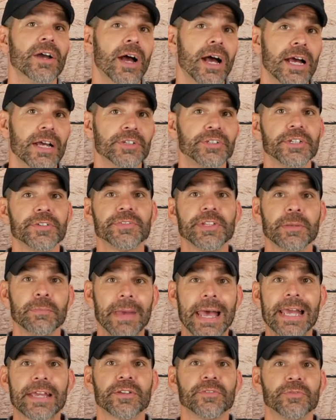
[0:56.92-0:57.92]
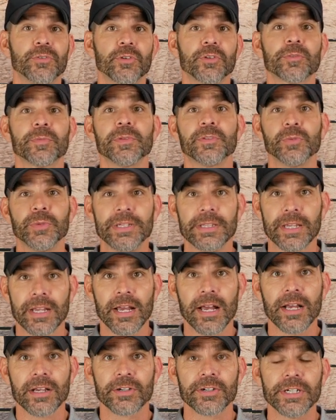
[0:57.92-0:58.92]
uh, shifting back and forth between the
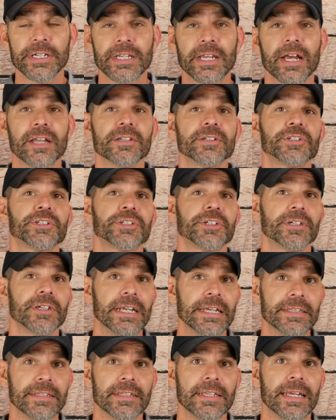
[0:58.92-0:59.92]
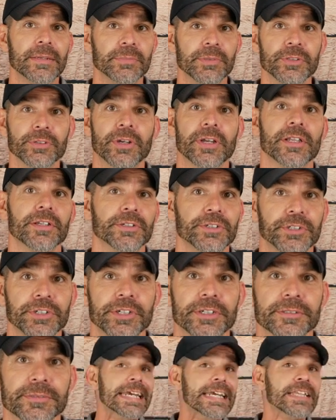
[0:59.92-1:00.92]
concrete color shirt and the light blue color
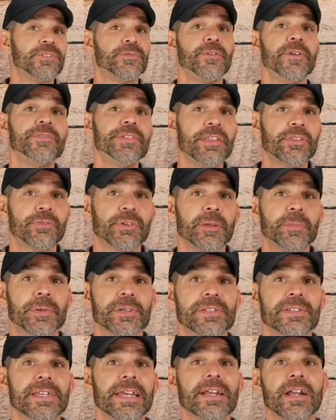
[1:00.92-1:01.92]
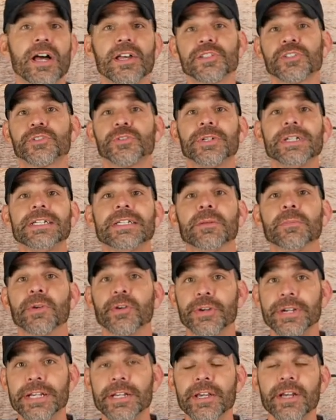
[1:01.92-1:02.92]
shirt. It's 53% Australian
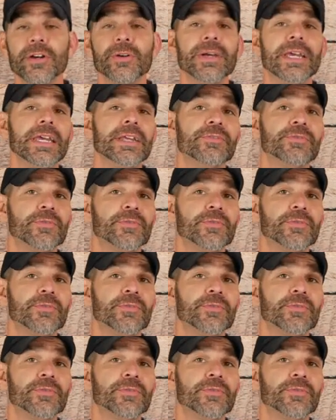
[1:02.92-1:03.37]
merino and